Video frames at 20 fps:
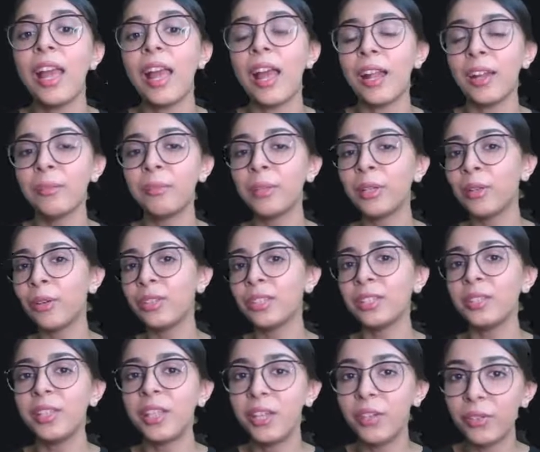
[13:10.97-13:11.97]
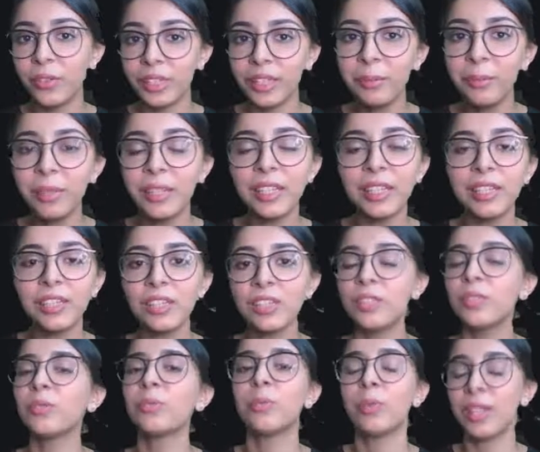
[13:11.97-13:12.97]
and because of that dream he
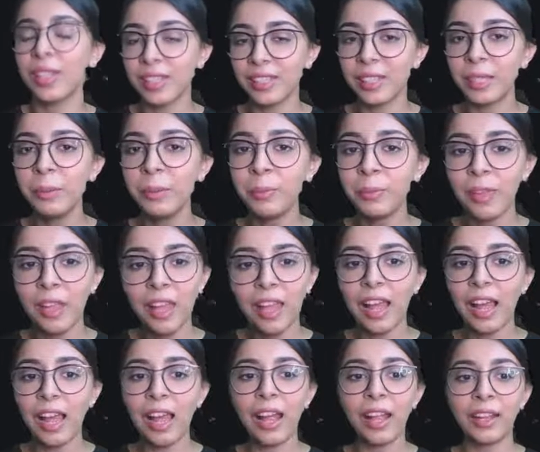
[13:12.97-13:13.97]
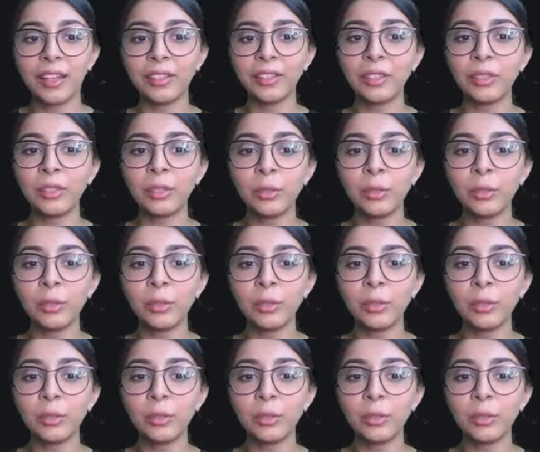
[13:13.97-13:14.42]
just wakes up and